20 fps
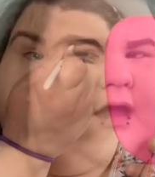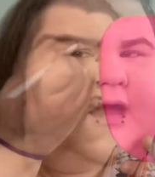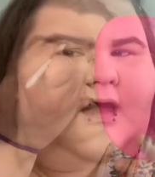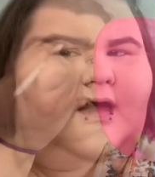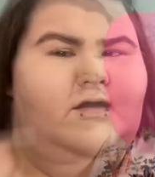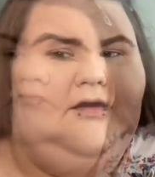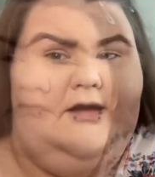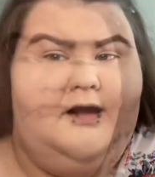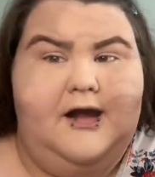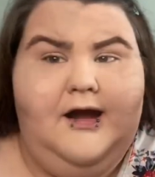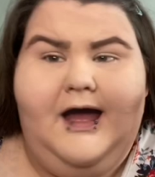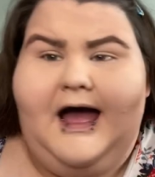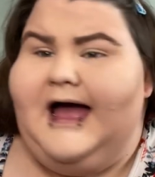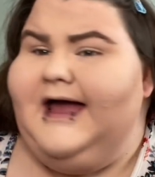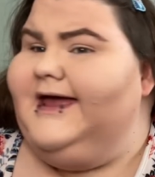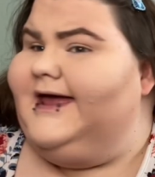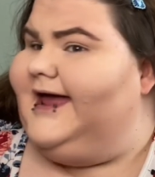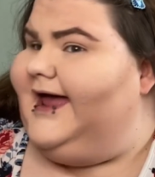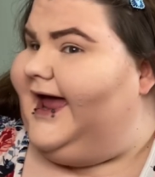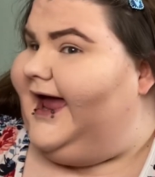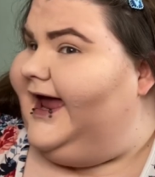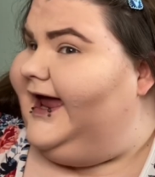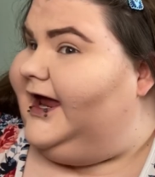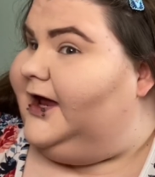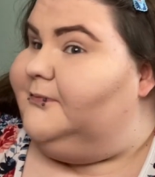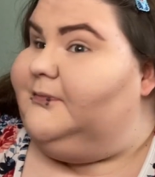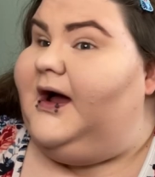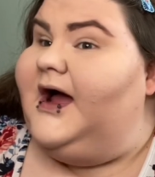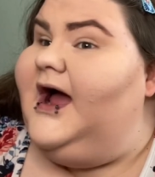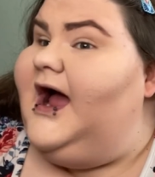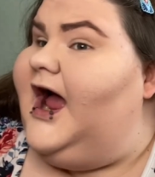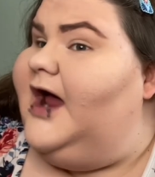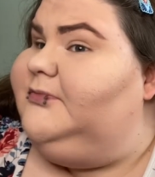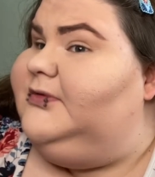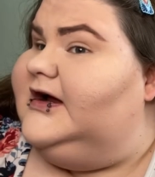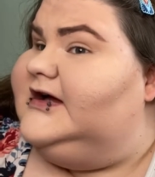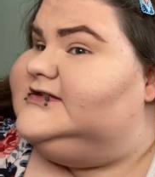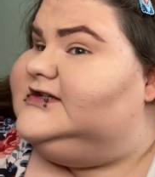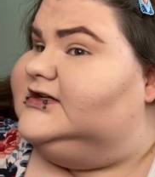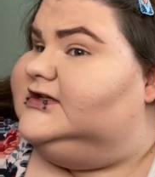Girl, I can't. My
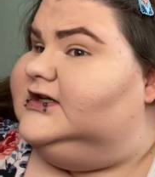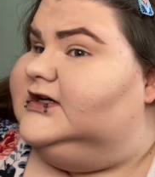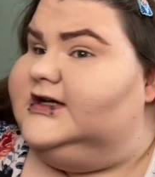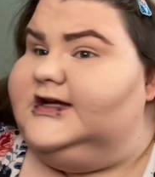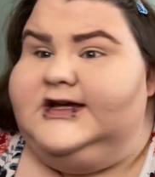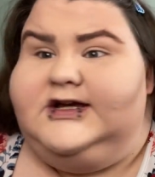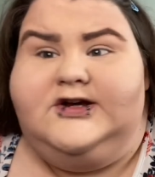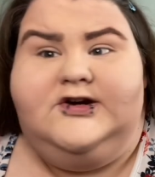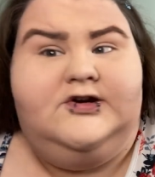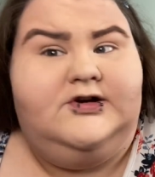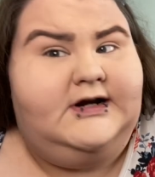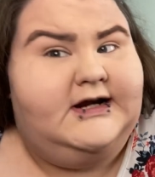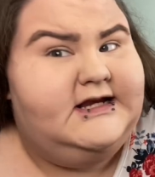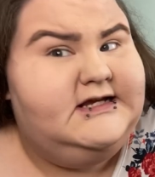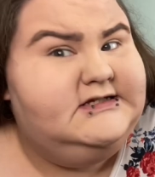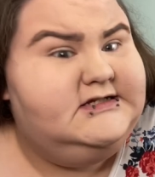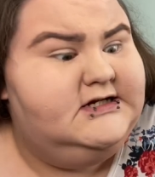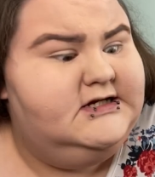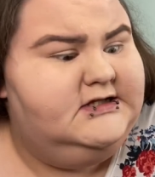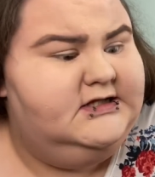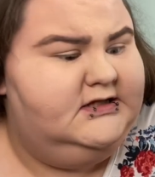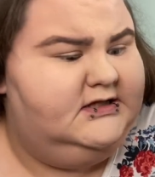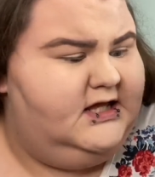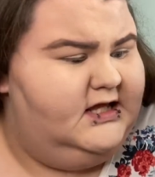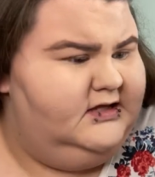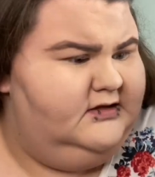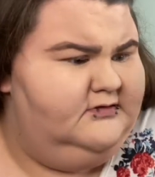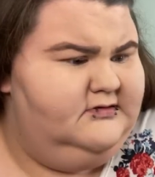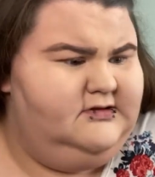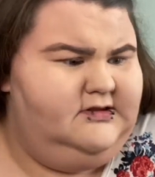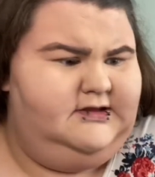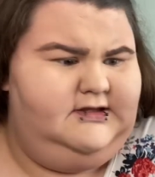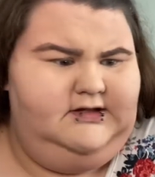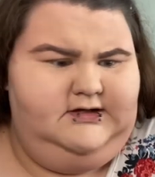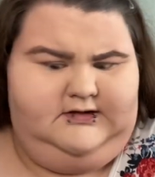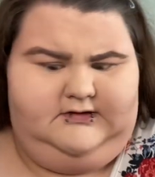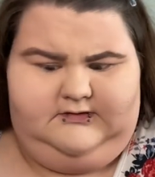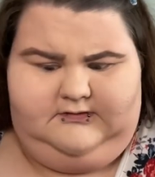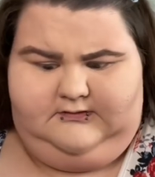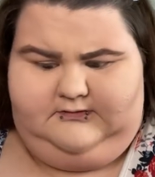eyebrows are looking crazier than they usually
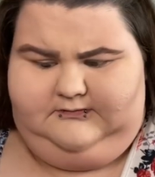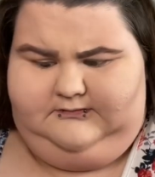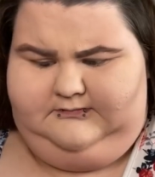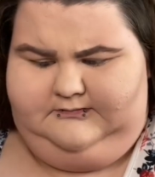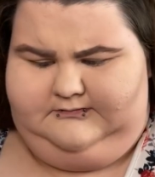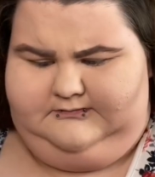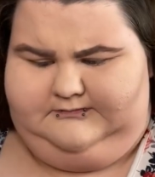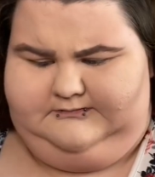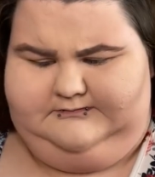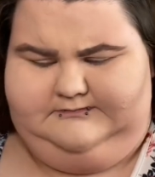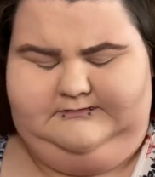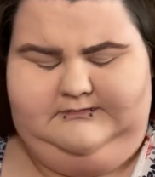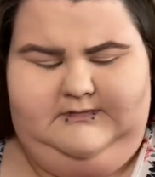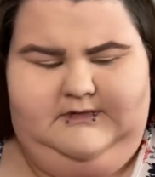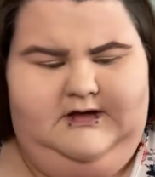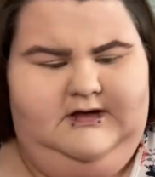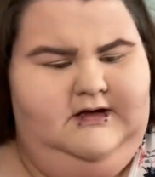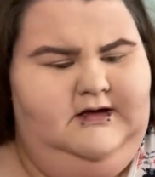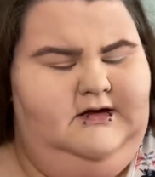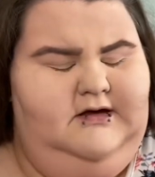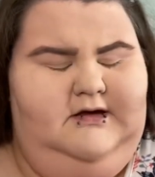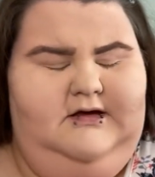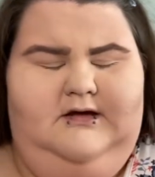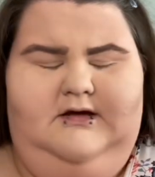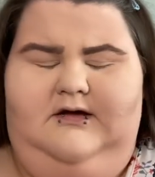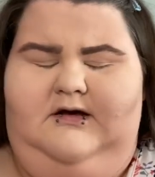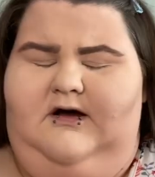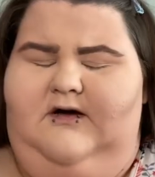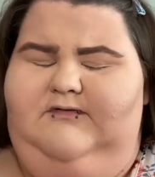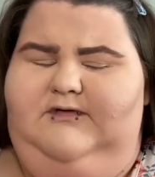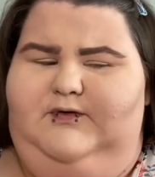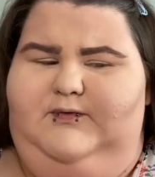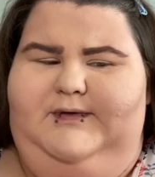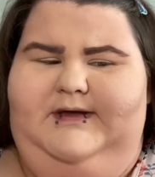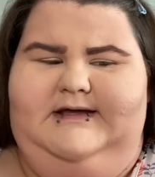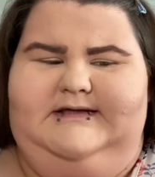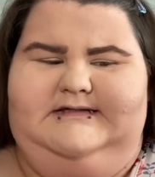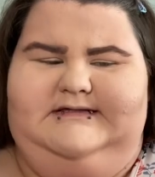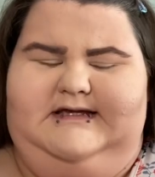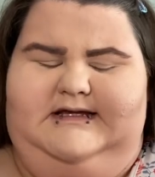do. Mm. Hopefully we
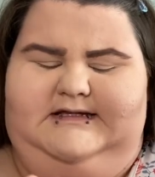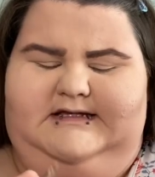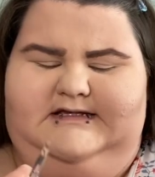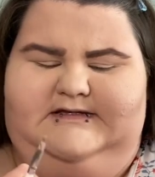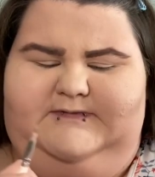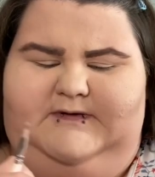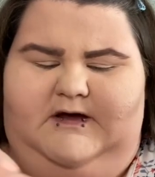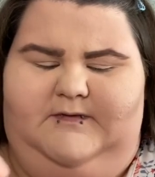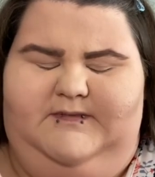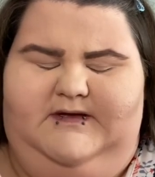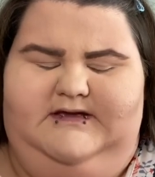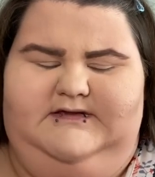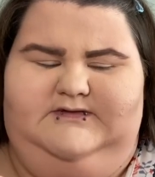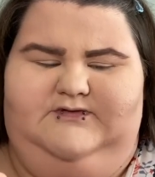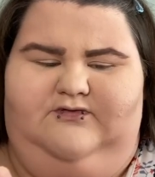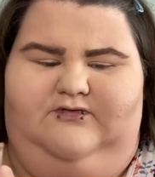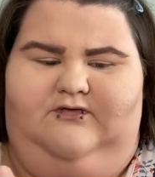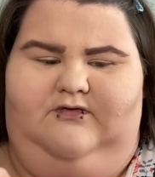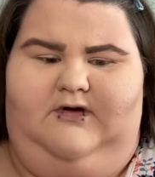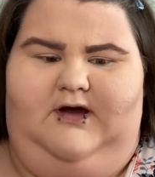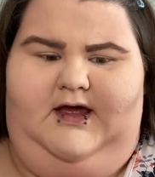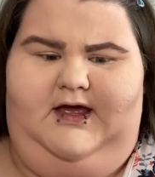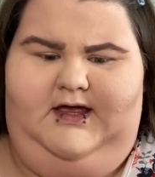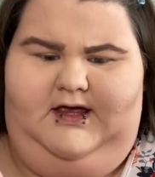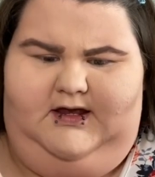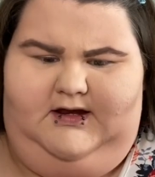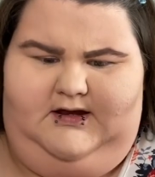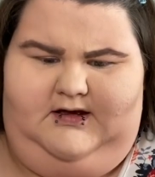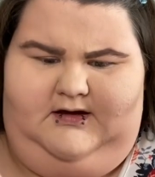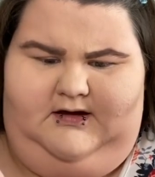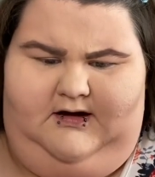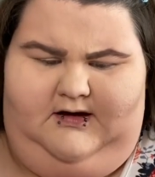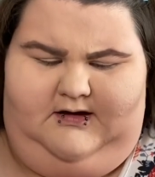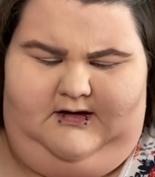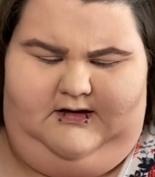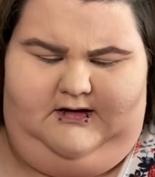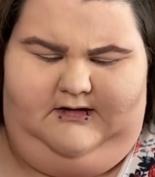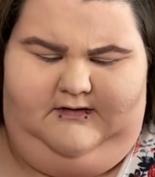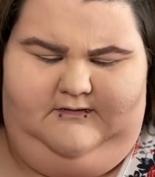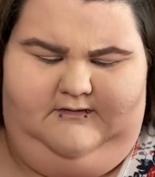can set these puppies right
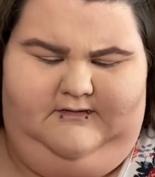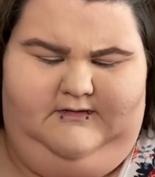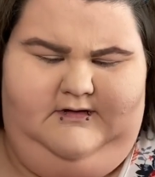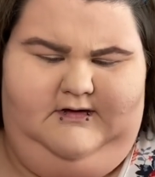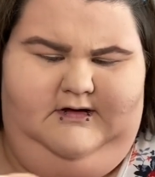off.